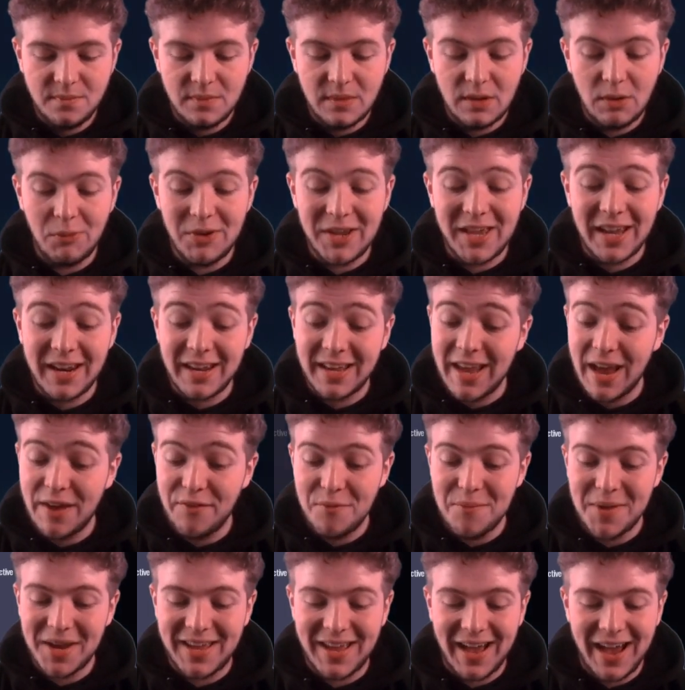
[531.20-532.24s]
We get a
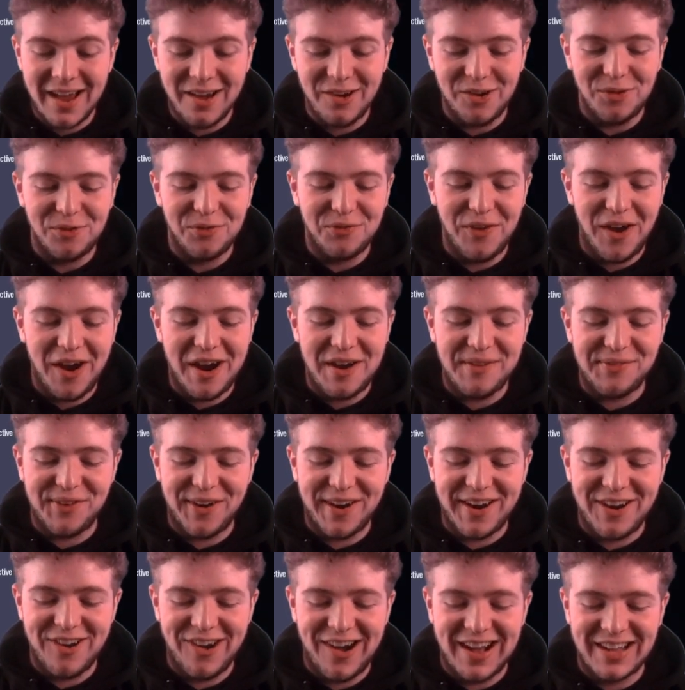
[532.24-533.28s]
Kevin McHale. Very,
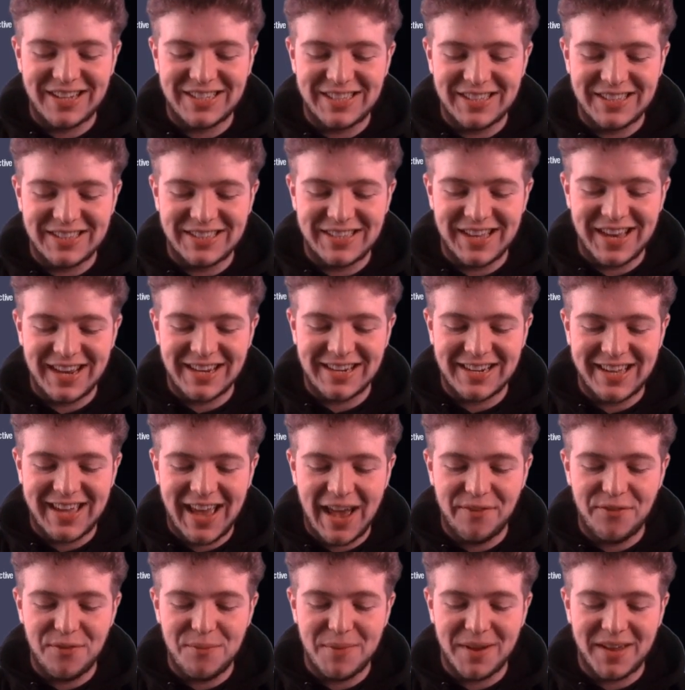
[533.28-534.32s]
very nice indeed.
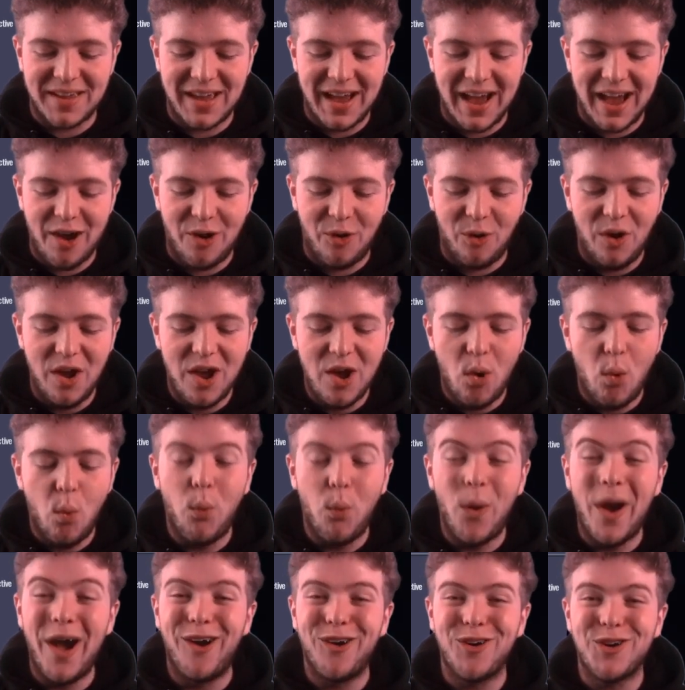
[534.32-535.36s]
Kevin McHale,
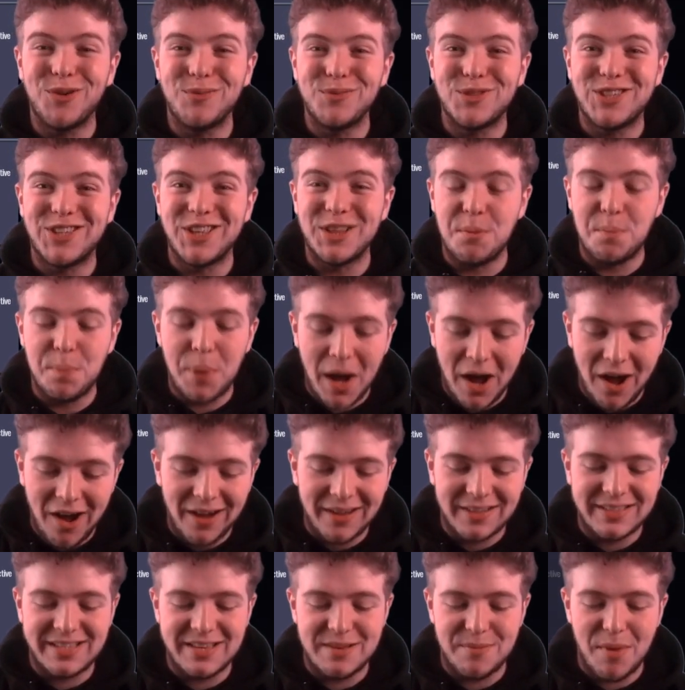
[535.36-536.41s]
welcome to the
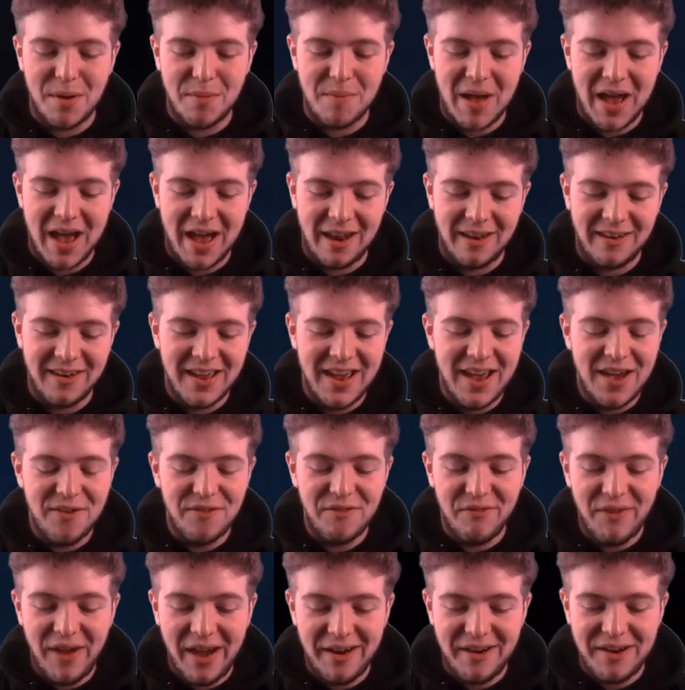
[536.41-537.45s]
party, my man.
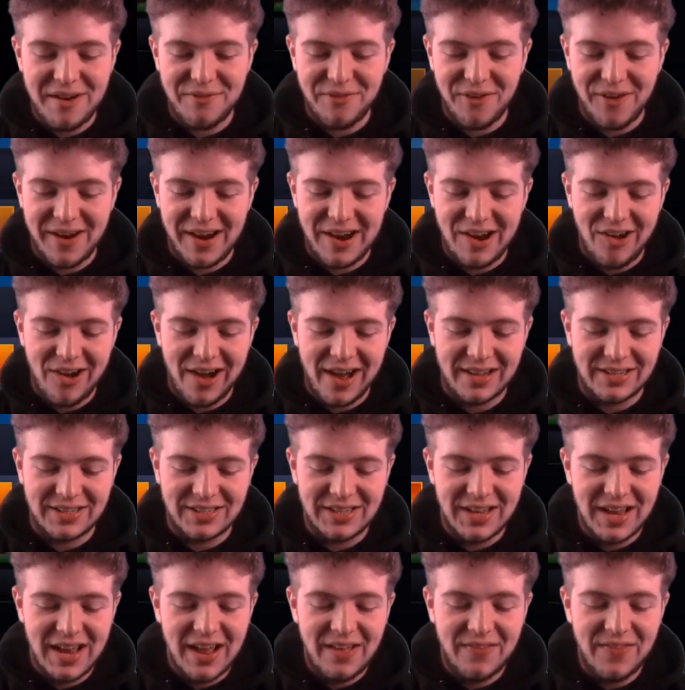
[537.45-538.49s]
Very, very nice.
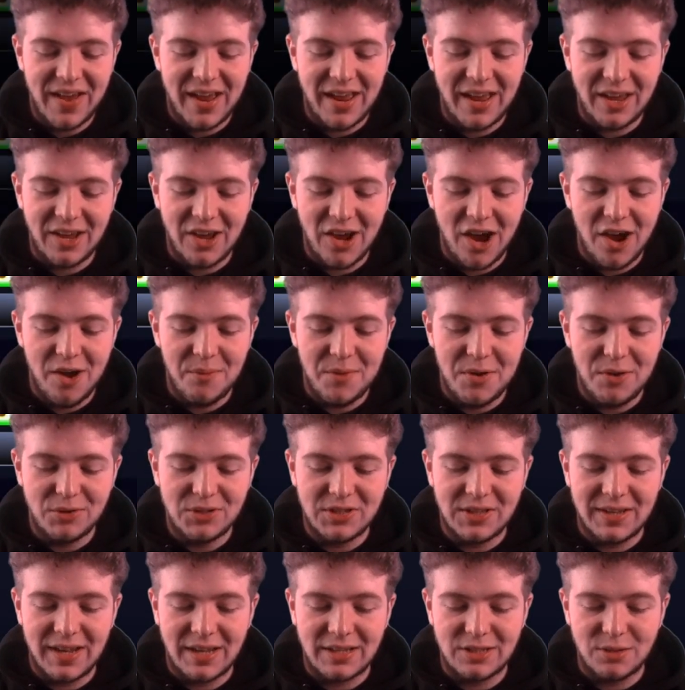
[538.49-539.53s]
There you go. And we
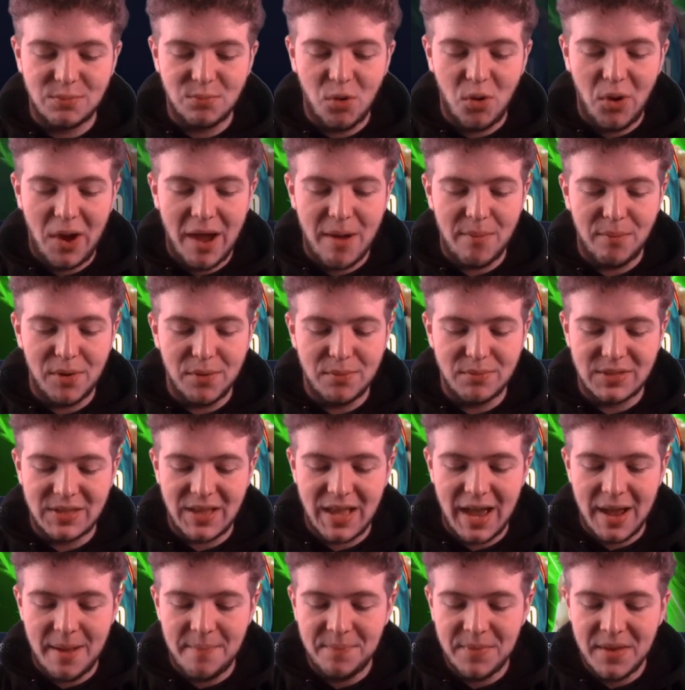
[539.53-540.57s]
also get some more emblems
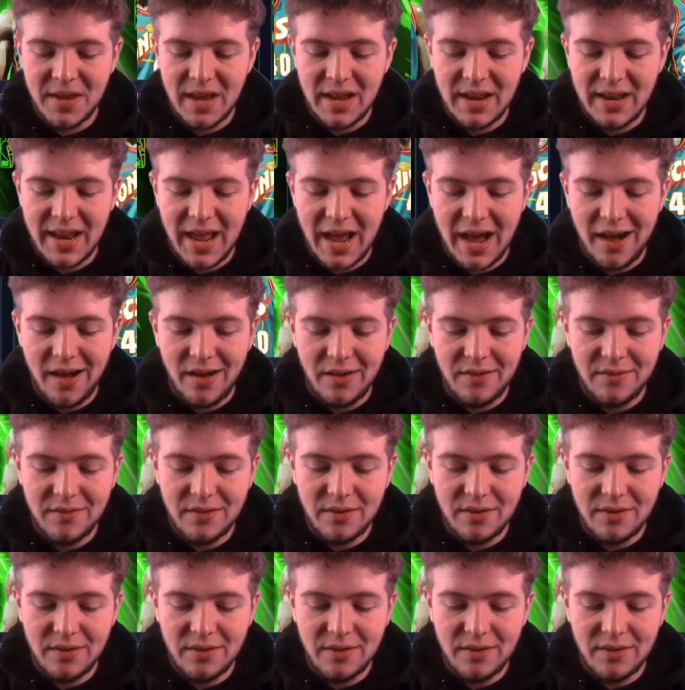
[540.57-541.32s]
there. Now,